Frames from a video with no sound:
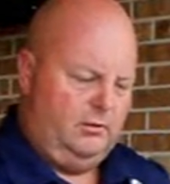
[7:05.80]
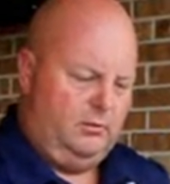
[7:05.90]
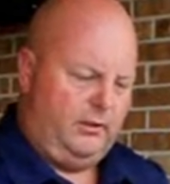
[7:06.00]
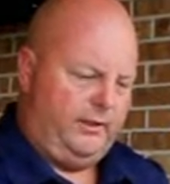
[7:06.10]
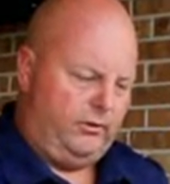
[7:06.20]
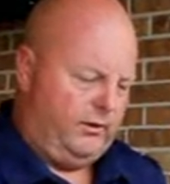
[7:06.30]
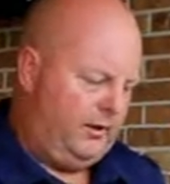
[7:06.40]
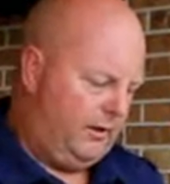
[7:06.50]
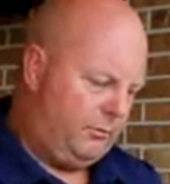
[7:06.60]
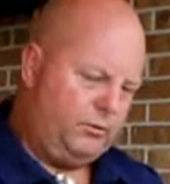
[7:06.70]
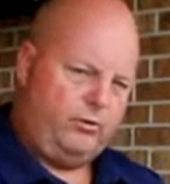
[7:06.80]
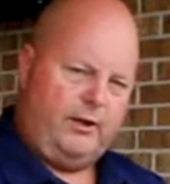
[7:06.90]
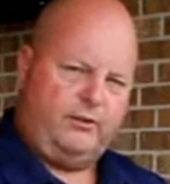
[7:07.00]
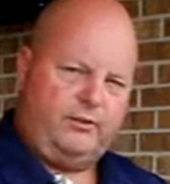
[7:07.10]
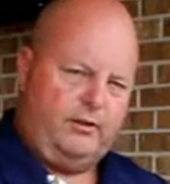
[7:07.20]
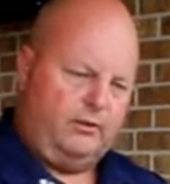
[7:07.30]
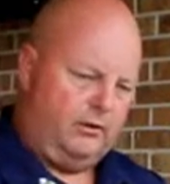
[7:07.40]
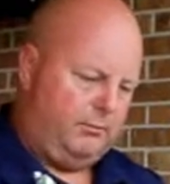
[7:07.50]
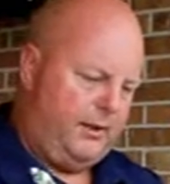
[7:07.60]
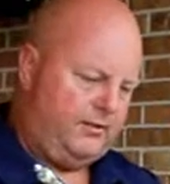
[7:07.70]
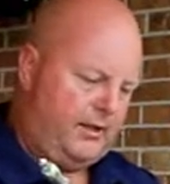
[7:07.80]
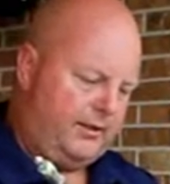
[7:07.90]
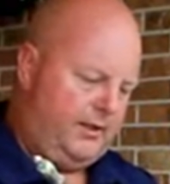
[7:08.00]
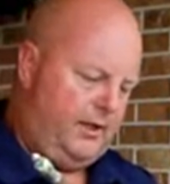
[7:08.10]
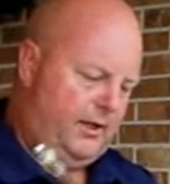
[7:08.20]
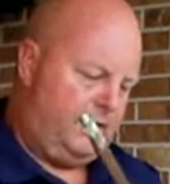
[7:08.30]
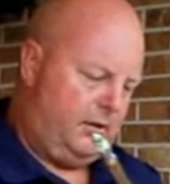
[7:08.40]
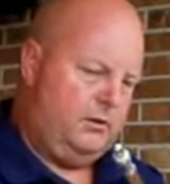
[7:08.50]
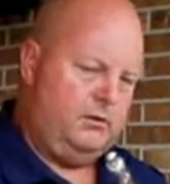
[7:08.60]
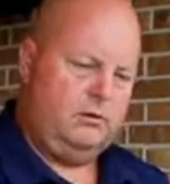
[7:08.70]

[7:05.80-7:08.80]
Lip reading: we'll get through there. And I'm going to try to center it as best I can